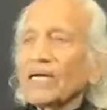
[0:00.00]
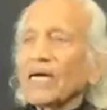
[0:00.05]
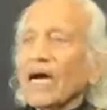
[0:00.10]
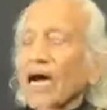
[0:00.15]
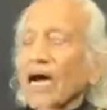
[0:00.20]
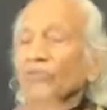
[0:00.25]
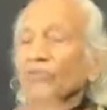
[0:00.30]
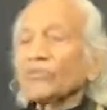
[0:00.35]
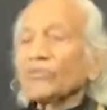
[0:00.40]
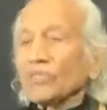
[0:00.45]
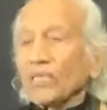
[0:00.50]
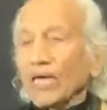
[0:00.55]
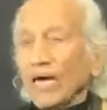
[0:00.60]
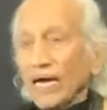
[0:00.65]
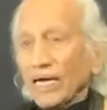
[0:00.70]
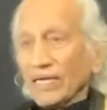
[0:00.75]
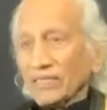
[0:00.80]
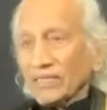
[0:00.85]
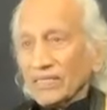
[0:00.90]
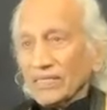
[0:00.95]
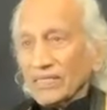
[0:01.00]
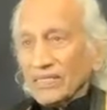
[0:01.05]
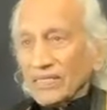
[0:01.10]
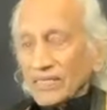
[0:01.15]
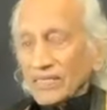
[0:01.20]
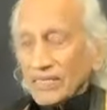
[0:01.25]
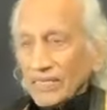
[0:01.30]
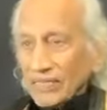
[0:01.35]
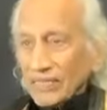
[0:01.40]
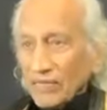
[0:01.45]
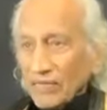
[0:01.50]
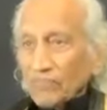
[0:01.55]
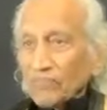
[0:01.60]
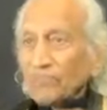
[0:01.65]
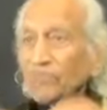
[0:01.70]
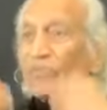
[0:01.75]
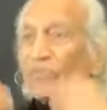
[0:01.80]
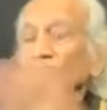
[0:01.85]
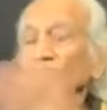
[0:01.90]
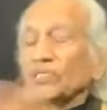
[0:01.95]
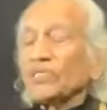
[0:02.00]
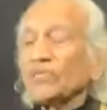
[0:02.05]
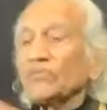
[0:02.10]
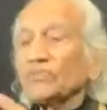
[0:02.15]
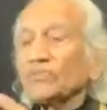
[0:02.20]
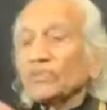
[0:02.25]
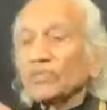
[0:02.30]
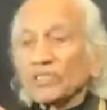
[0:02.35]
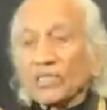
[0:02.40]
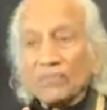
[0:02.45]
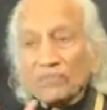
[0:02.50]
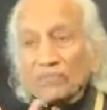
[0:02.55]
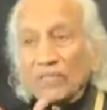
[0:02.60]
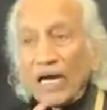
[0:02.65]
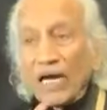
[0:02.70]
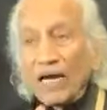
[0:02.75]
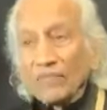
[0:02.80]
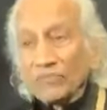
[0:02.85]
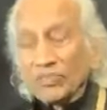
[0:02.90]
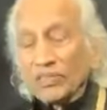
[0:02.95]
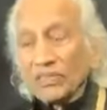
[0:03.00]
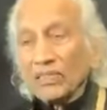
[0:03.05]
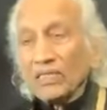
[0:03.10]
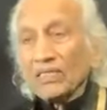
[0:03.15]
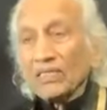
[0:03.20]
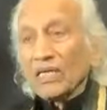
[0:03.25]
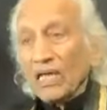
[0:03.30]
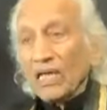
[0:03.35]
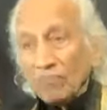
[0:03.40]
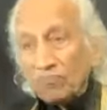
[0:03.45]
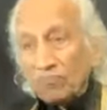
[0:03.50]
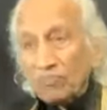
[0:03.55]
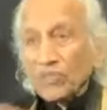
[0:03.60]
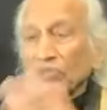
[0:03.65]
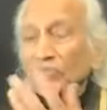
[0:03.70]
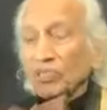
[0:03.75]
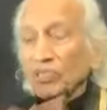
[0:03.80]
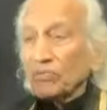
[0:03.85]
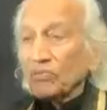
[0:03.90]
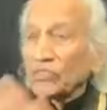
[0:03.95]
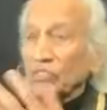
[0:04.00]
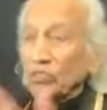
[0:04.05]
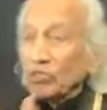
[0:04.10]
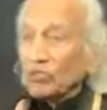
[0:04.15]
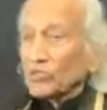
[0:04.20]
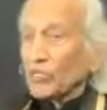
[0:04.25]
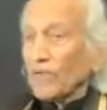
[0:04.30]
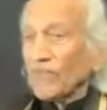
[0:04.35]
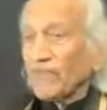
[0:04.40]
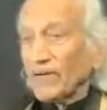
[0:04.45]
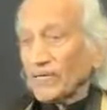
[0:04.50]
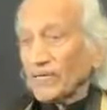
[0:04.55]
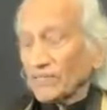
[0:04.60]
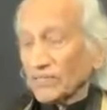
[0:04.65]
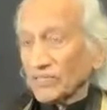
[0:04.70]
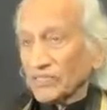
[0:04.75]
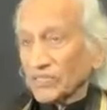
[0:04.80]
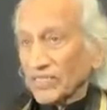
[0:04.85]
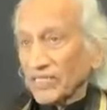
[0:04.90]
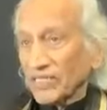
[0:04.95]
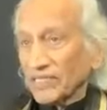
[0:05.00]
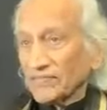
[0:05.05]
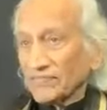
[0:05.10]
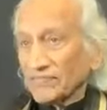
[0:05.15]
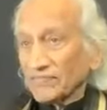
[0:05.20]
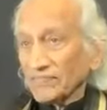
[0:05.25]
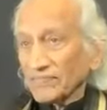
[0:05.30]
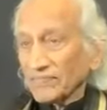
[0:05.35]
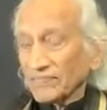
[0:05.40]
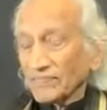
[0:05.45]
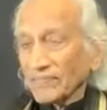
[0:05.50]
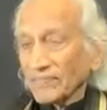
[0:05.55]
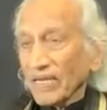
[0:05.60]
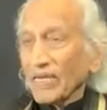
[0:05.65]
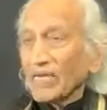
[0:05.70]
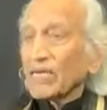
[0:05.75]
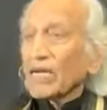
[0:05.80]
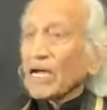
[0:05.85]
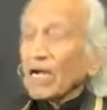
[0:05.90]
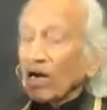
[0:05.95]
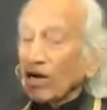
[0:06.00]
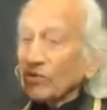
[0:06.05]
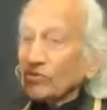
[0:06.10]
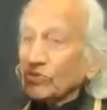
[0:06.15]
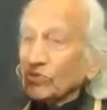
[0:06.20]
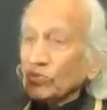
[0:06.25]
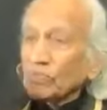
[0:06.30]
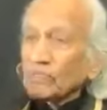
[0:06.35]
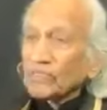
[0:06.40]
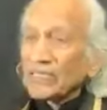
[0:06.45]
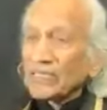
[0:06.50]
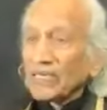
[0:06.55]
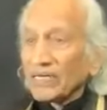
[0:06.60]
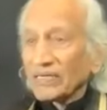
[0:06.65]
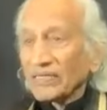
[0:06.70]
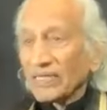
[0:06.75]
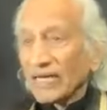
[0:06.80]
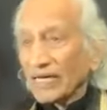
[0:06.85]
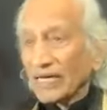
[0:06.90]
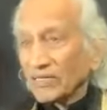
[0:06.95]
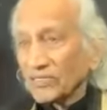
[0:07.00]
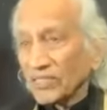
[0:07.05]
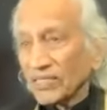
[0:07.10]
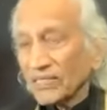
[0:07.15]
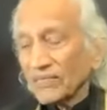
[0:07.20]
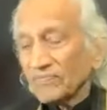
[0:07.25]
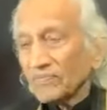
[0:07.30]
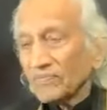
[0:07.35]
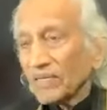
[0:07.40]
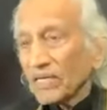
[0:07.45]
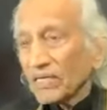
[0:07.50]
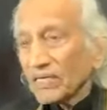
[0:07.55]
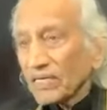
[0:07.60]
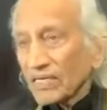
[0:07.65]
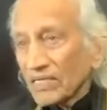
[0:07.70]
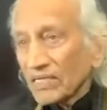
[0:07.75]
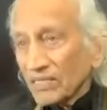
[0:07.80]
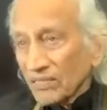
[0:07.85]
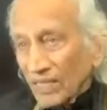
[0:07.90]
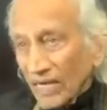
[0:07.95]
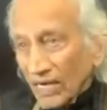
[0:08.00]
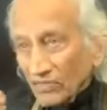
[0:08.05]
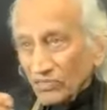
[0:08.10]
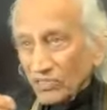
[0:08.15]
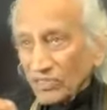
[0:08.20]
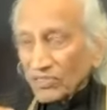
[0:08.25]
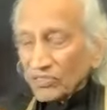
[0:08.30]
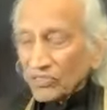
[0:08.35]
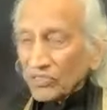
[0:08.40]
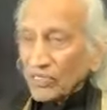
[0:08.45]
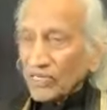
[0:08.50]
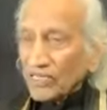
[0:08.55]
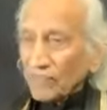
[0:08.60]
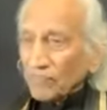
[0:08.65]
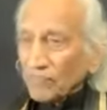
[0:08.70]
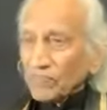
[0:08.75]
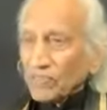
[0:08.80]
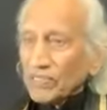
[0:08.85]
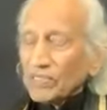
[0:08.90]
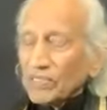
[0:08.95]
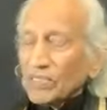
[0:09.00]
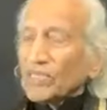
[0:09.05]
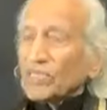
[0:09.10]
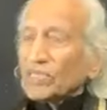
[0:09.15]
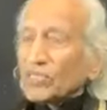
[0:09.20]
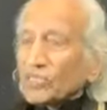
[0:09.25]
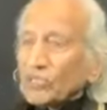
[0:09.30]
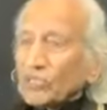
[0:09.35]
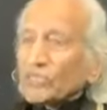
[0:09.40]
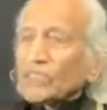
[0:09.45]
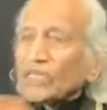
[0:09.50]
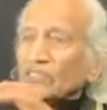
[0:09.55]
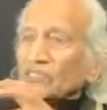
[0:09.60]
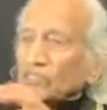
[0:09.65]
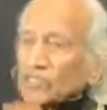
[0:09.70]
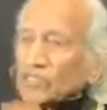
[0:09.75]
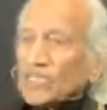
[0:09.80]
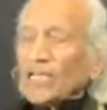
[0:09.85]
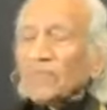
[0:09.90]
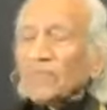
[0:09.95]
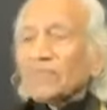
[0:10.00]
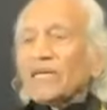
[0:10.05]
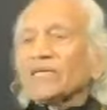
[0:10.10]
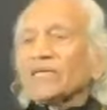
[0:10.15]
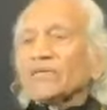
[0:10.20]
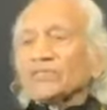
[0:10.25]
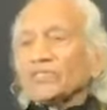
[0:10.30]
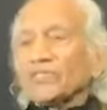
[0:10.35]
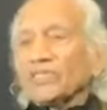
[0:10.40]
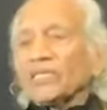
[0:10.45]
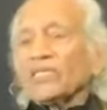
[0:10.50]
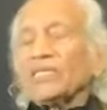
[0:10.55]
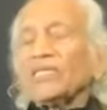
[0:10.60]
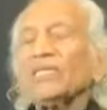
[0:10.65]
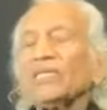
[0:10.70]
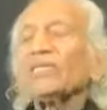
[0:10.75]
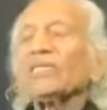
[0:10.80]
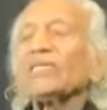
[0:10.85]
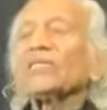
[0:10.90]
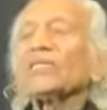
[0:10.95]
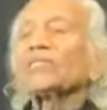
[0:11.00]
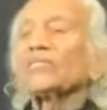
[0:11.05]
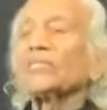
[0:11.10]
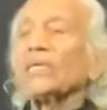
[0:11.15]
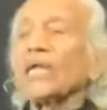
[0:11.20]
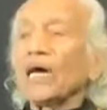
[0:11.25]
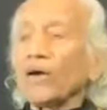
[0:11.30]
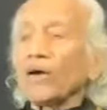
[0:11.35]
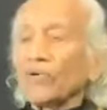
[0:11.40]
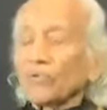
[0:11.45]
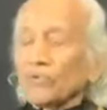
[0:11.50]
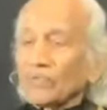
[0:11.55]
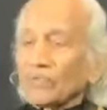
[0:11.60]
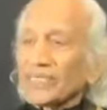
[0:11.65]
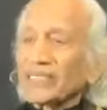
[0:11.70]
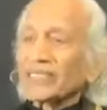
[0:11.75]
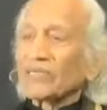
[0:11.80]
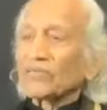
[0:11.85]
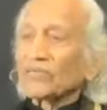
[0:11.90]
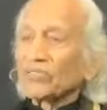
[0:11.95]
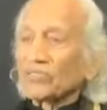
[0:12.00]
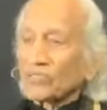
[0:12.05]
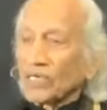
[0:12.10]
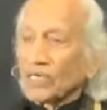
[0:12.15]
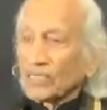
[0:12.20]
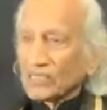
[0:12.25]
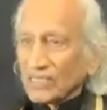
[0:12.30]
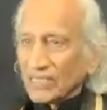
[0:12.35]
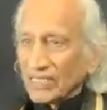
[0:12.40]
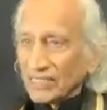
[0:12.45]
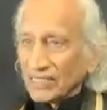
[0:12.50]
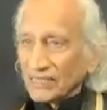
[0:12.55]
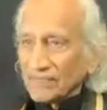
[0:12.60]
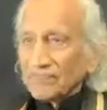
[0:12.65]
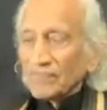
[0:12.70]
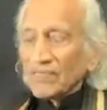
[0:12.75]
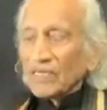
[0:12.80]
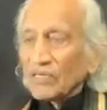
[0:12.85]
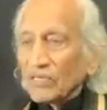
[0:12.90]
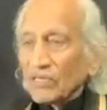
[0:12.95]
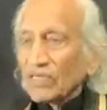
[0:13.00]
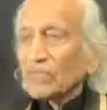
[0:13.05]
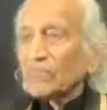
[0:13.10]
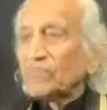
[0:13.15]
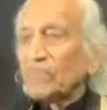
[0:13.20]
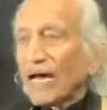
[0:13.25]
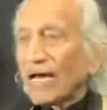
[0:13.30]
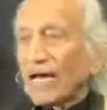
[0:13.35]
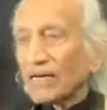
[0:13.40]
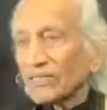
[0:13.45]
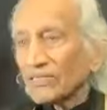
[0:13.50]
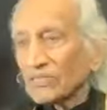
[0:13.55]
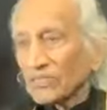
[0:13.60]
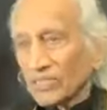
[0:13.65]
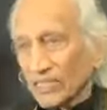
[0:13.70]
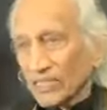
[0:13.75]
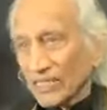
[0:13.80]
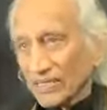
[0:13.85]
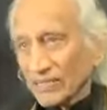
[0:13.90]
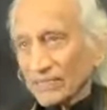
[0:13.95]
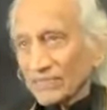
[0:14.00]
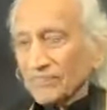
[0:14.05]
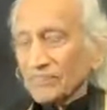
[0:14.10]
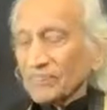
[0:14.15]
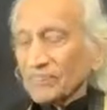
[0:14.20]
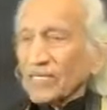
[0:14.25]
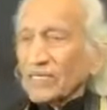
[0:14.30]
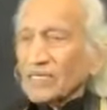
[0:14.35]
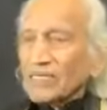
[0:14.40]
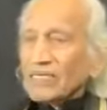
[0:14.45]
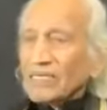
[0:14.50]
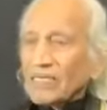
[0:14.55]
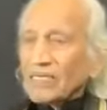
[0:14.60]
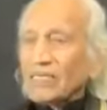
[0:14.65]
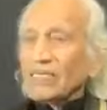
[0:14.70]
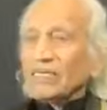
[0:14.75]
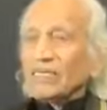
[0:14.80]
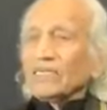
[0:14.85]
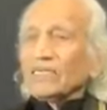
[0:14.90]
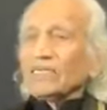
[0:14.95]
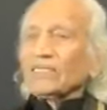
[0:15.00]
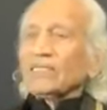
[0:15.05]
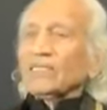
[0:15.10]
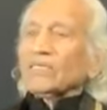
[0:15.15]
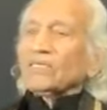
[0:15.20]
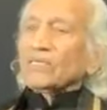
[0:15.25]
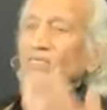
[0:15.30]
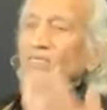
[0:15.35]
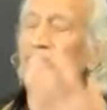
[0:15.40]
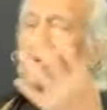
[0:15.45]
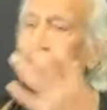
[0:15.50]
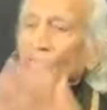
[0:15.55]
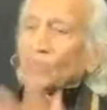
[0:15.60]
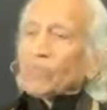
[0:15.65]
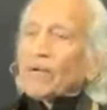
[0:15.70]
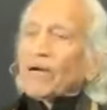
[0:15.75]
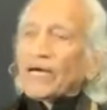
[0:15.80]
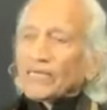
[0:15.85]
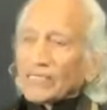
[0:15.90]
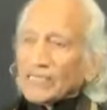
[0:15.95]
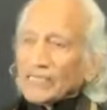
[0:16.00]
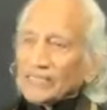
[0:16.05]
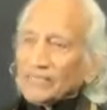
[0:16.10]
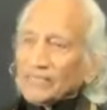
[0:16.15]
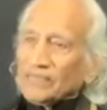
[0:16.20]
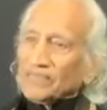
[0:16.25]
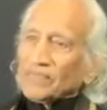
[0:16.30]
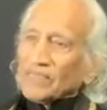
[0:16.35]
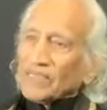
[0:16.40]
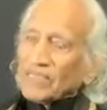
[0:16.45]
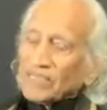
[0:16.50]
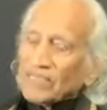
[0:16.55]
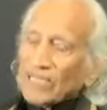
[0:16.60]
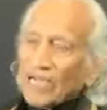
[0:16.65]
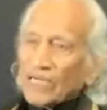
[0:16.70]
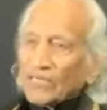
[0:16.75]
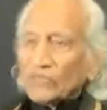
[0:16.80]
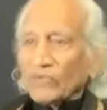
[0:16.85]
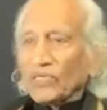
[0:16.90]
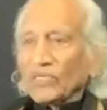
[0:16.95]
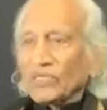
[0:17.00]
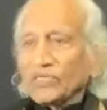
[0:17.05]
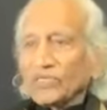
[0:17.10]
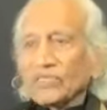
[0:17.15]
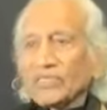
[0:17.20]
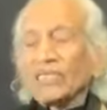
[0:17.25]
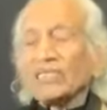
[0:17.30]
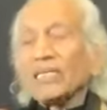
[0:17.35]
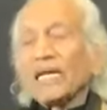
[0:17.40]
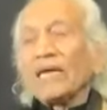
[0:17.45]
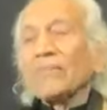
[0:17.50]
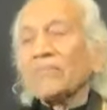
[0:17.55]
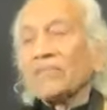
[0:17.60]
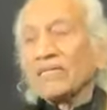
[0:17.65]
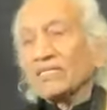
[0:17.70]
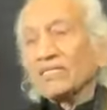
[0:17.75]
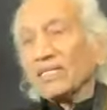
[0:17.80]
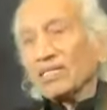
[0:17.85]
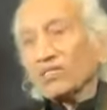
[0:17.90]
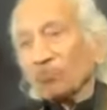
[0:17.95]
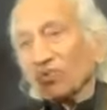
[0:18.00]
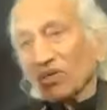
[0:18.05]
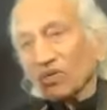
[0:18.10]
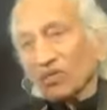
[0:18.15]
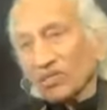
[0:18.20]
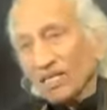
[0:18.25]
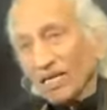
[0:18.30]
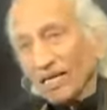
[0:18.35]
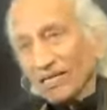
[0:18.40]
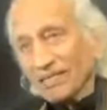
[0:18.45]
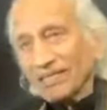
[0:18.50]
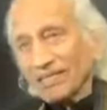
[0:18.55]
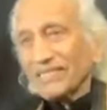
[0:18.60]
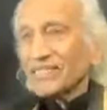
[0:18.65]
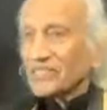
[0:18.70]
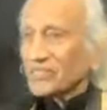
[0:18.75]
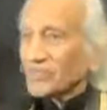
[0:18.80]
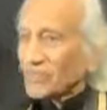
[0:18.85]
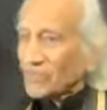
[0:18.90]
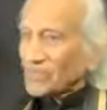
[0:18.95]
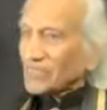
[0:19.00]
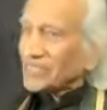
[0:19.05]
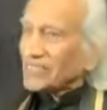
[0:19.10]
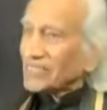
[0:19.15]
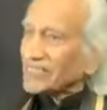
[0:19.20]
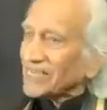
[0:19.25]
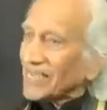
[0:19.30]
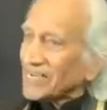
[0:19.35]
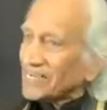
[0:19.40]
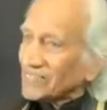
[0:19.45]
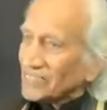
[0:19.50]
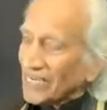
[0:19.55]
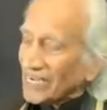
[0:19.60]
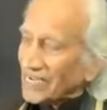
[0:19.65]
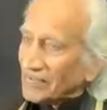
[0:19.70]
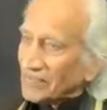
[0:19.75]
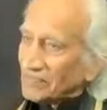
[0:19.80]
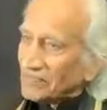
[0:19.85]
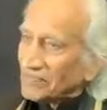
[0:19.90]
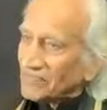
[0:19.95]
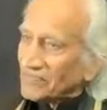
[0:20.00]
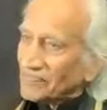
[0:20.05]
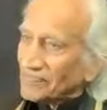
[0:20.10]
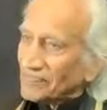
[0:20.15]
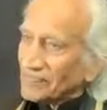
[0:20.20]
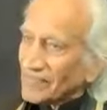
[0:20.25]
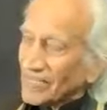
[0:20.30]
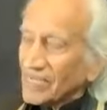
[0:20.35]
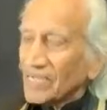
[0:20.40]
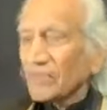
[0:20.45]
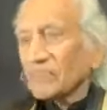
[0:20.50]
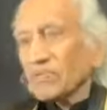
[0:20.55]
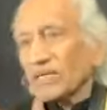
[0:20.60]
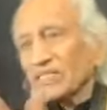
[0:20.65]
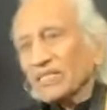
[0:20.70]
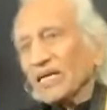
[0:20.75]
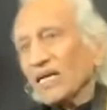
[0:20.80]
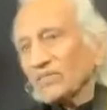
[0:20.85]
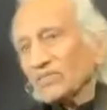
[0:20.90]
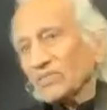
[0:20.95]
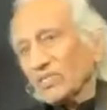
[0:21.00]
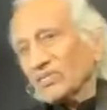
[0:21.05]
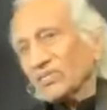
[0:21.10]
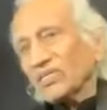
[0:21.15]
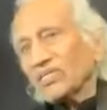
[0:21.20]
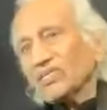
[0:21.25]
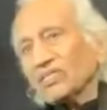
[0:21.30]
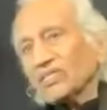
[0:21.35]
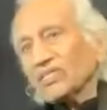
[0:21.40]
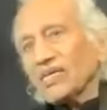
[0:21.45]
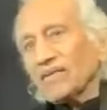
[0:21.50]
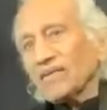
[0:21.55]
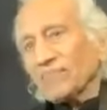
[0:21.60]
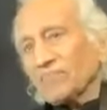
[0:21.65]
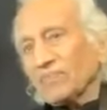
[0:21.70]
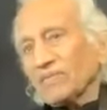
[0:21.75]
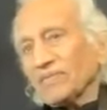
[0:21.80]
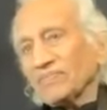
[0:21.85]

outside in abusive, sometimes abusive use of energy, how to re-engage in that sleep so that same energy is now reconstructing, rebalancing, healing your body. That was the damage that was done during the daytime, but that is in sleep.